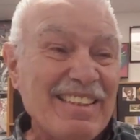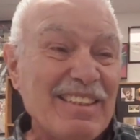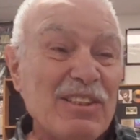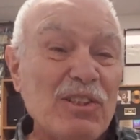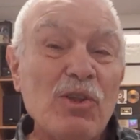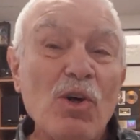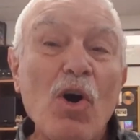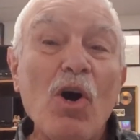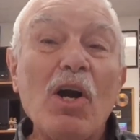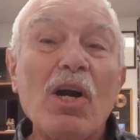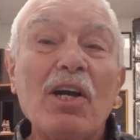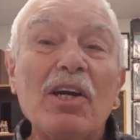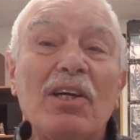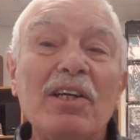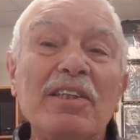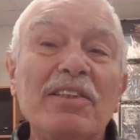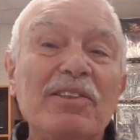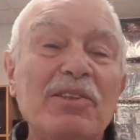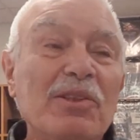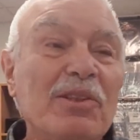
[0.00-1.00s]
No, it's all
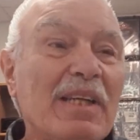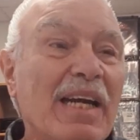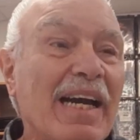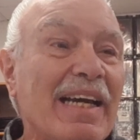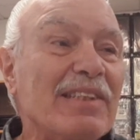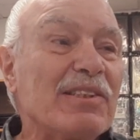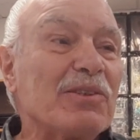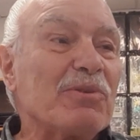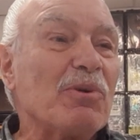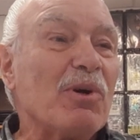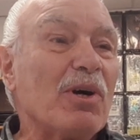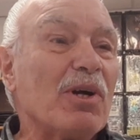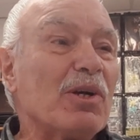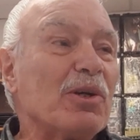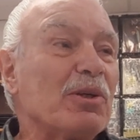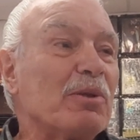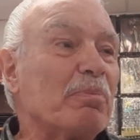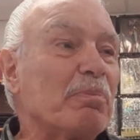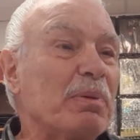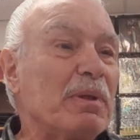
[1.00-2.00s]
good. You uh, guys are all
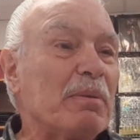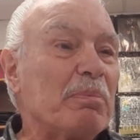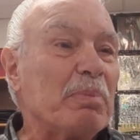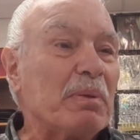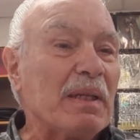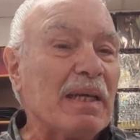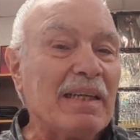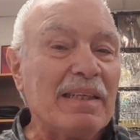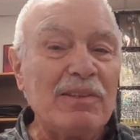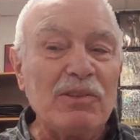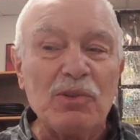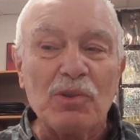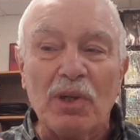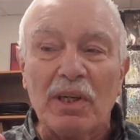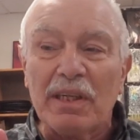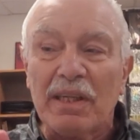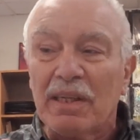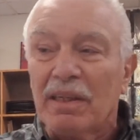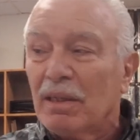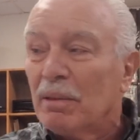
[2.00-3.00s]
good people. I
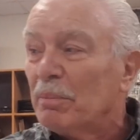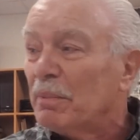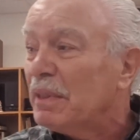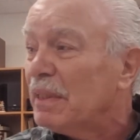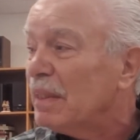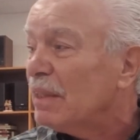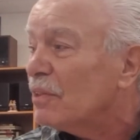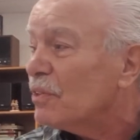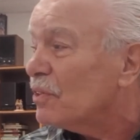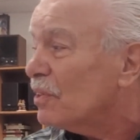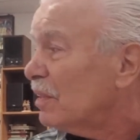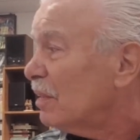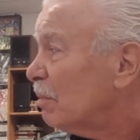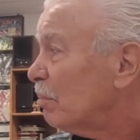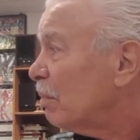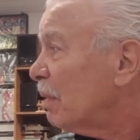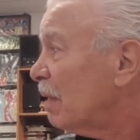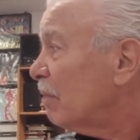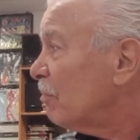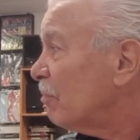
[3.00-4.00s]
enjoy coming here,
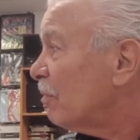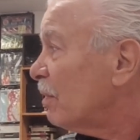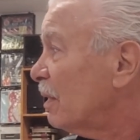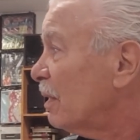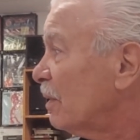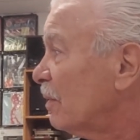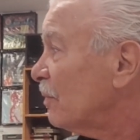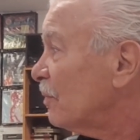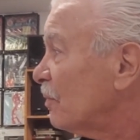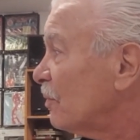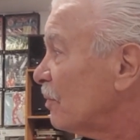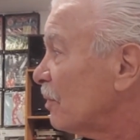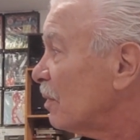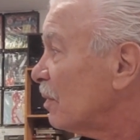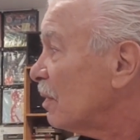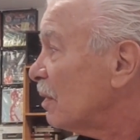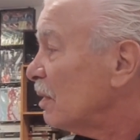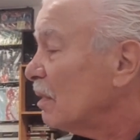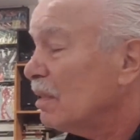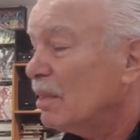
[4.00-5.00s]
seeing my friends. That sounds
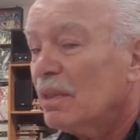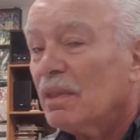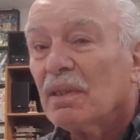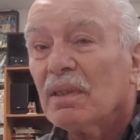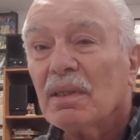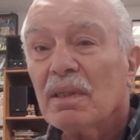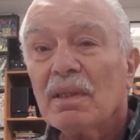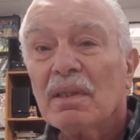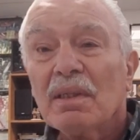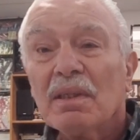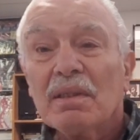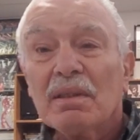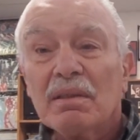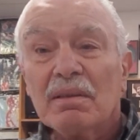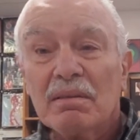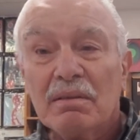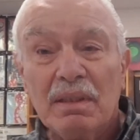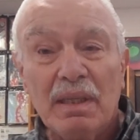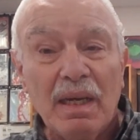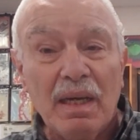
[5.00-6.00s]
like fun to me.
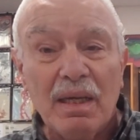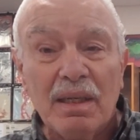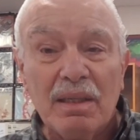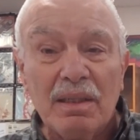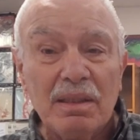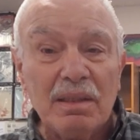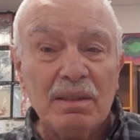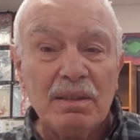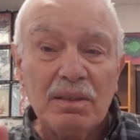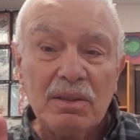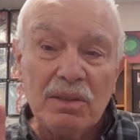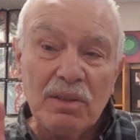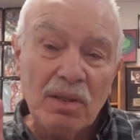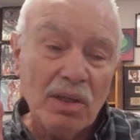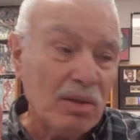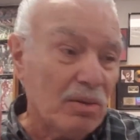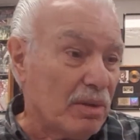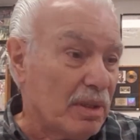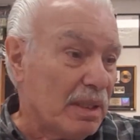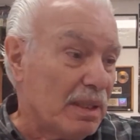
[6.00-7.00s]
Always yeah, good for that.
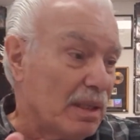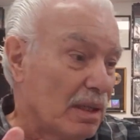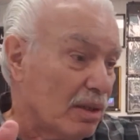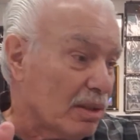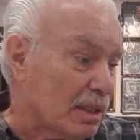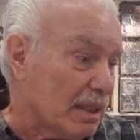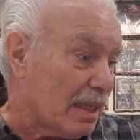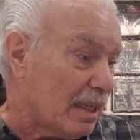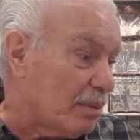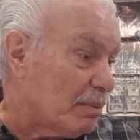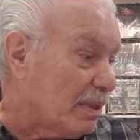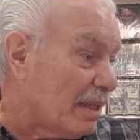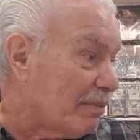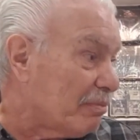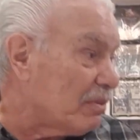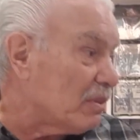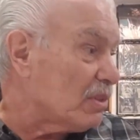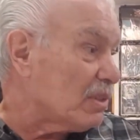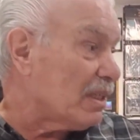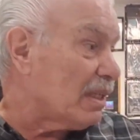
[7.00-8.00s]
You're in. Okay, we'll
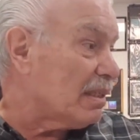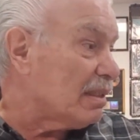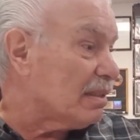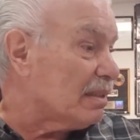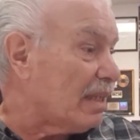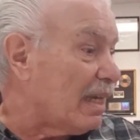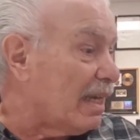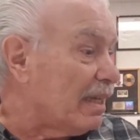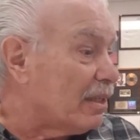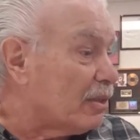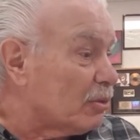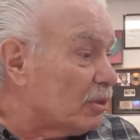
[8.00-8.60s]
have to set a date.